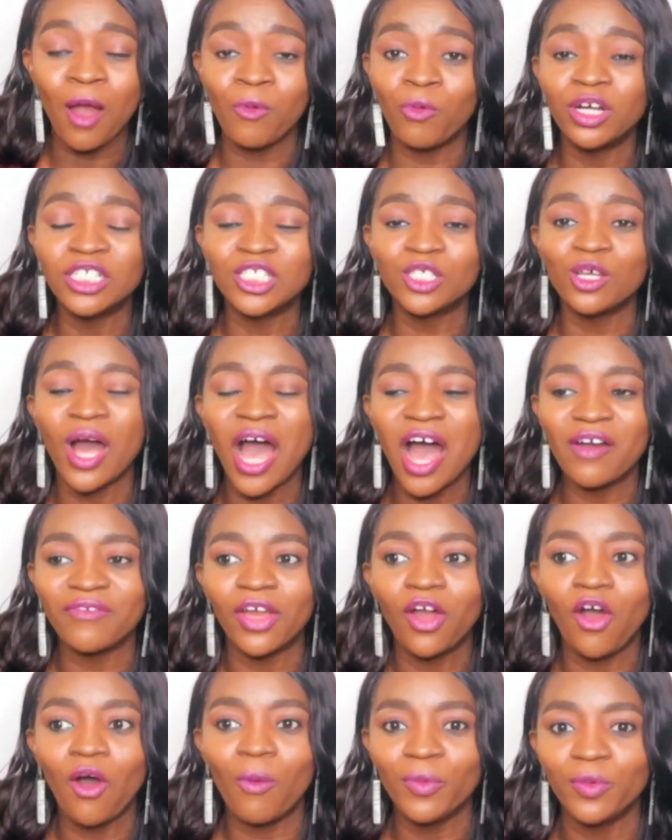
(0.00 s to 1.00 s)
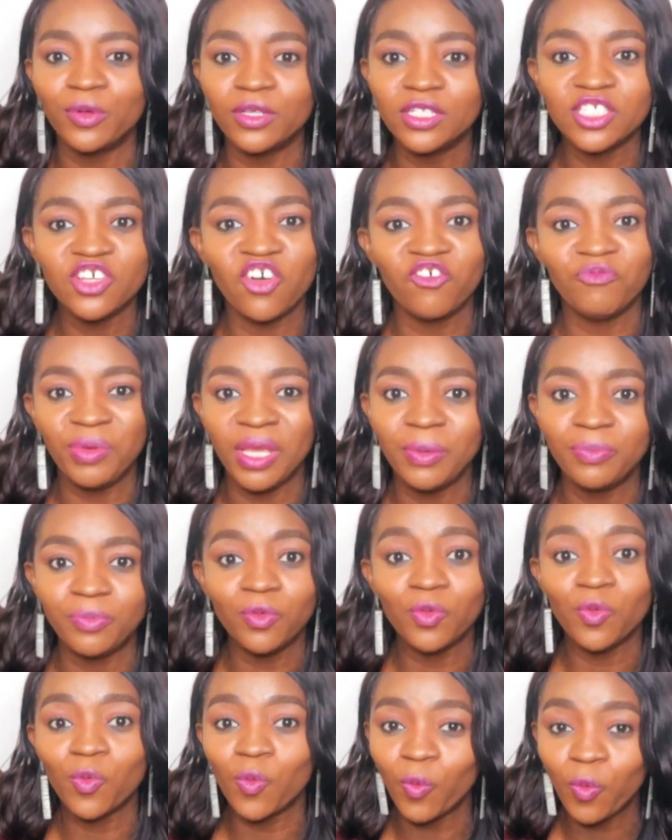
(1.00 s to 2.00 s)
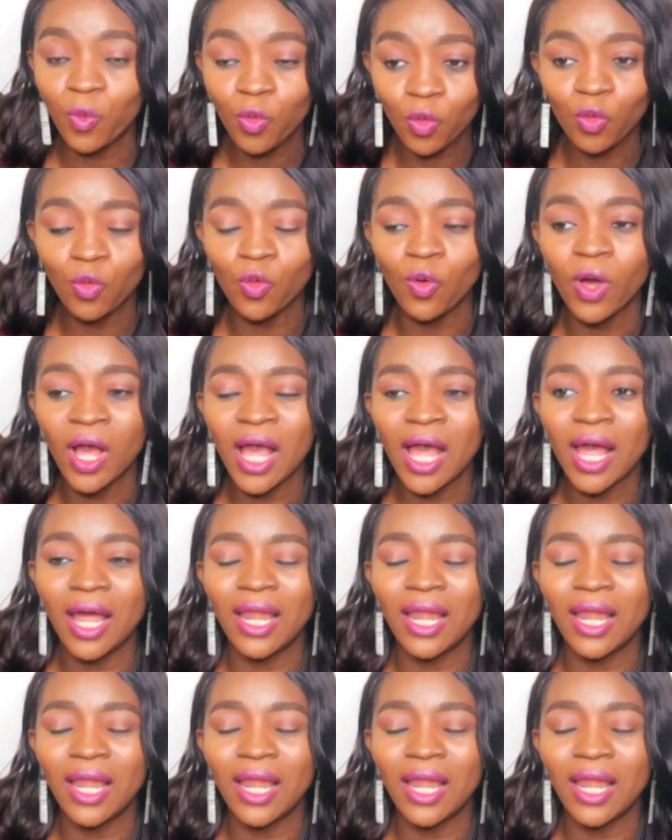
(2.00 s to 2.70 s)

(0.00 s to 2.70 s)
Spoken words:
I want to have a community of people who,